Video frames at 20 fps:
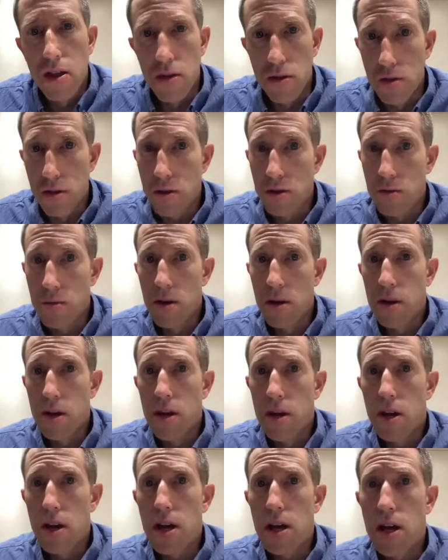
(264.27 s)
through
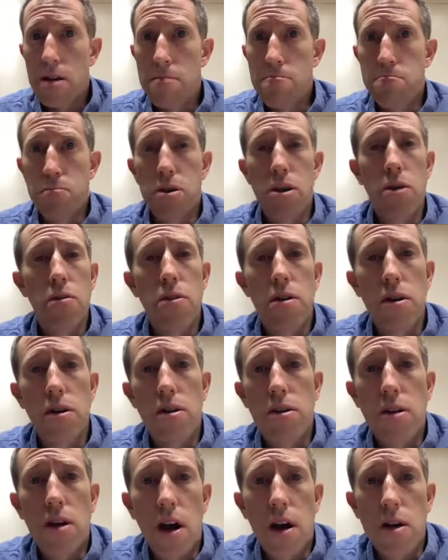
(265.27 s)

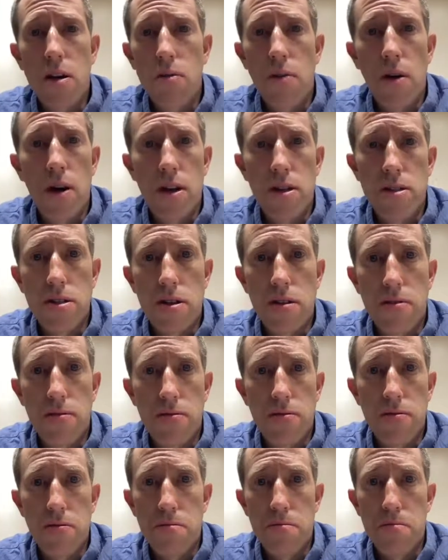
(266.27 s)
imperial conquest of
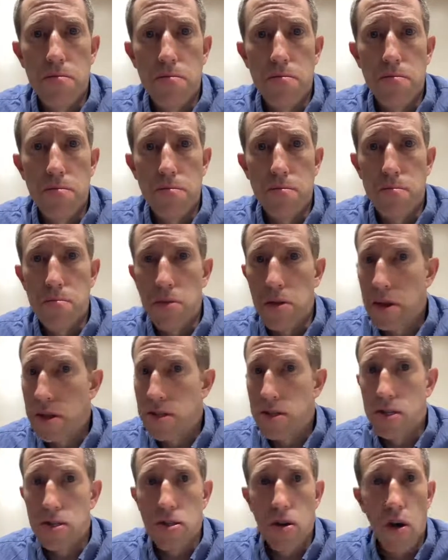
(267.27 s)

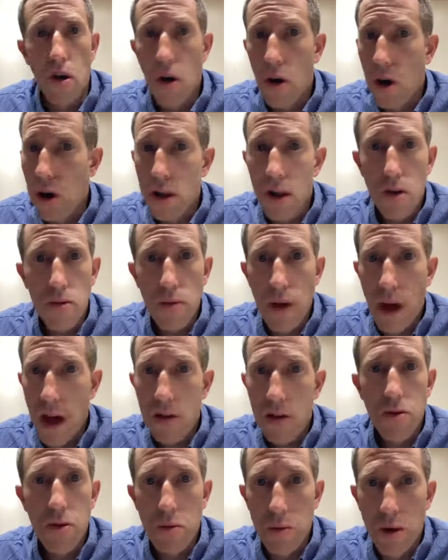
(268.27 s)
places all
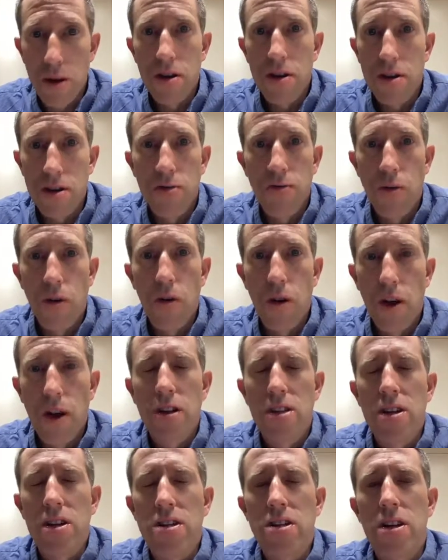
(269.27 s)
around the world for
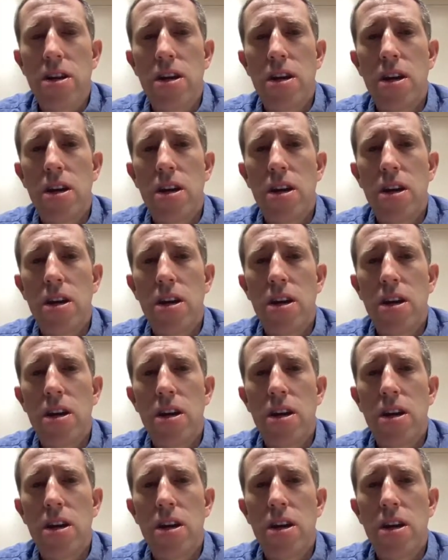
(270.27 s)
England,